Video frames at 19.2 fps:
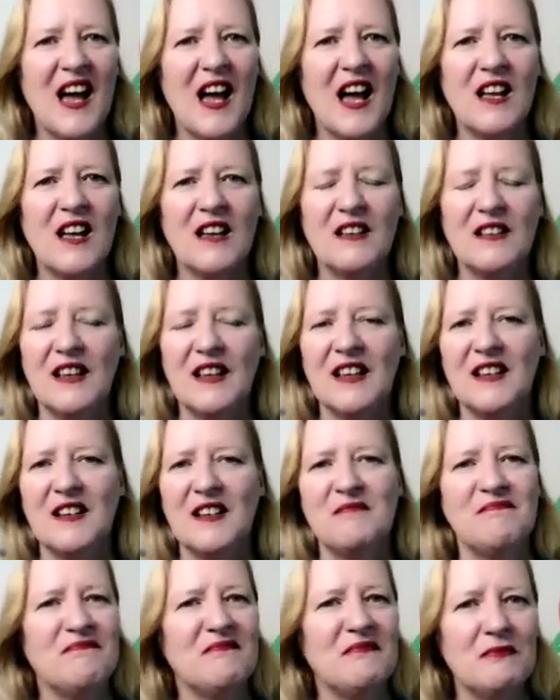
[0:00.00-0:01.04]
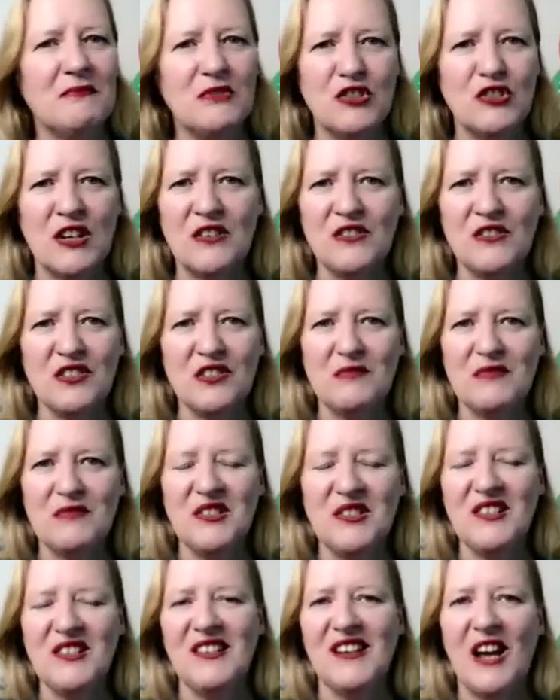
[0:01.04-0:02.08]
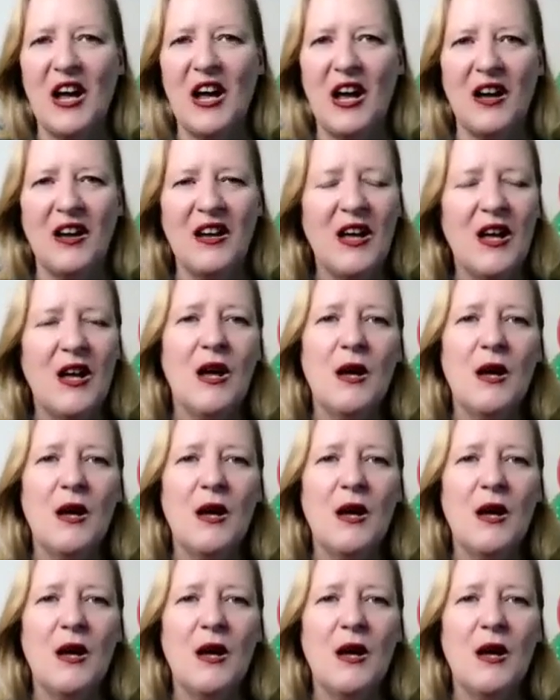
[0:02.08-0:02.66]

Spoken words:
a gentleman, a